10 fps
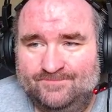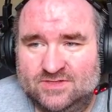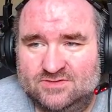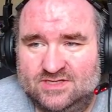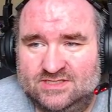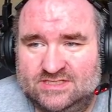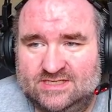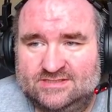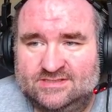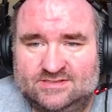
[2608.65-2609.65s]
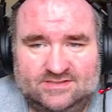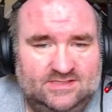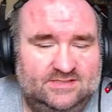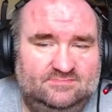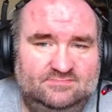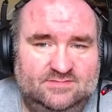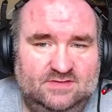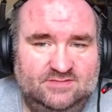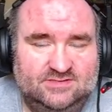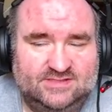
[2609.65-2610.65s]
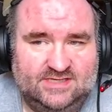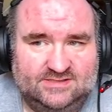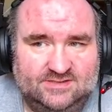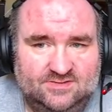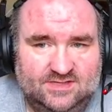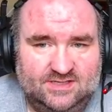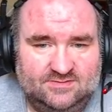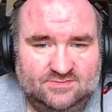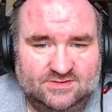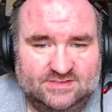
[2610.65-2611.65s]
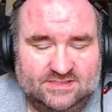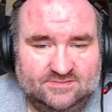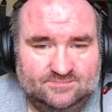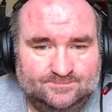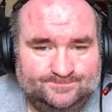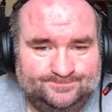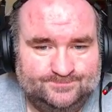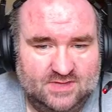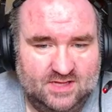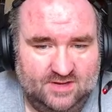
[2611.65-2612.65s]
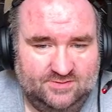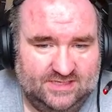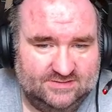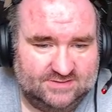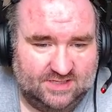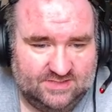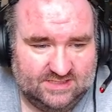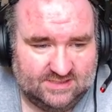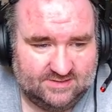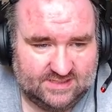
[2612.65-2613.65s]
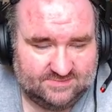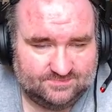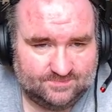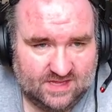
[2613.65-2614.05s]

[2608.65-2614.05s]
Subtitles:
let's go ahead and test this thing. Maybe it'll test okay. We'll see. Loading, loading, loading.